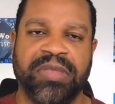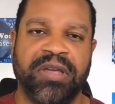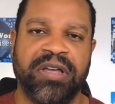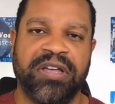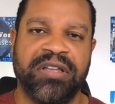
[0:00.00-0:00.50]

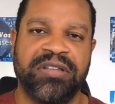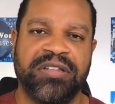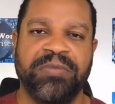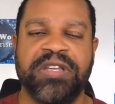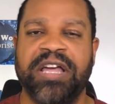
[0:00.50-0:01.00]
Uh,
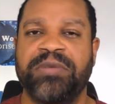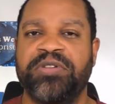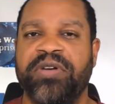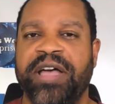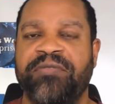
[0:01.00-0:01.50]

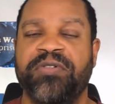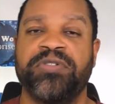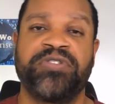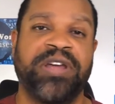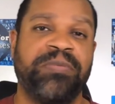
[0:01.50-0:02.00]
sometimes you'll have
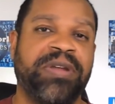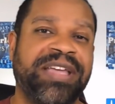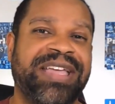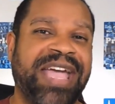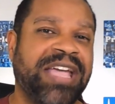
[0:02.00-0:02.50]
folks trying to
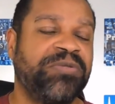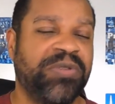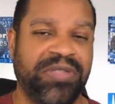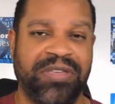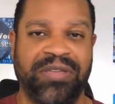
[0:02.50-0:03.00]
play games
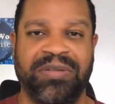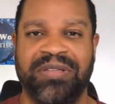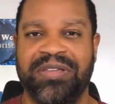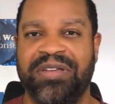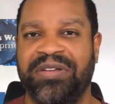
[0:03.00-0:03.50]
with you,
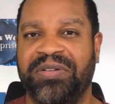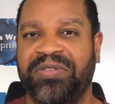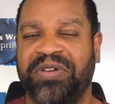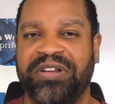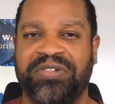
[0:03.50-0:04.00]
you know,
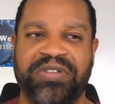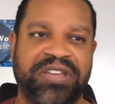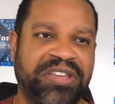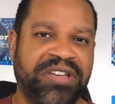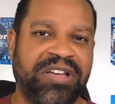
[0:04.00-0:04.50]
trying to
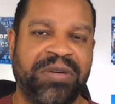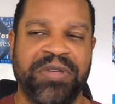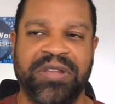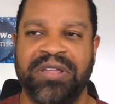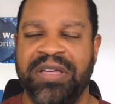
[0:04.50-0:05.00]
trick you
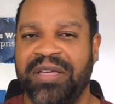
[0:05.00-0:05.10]
up, and,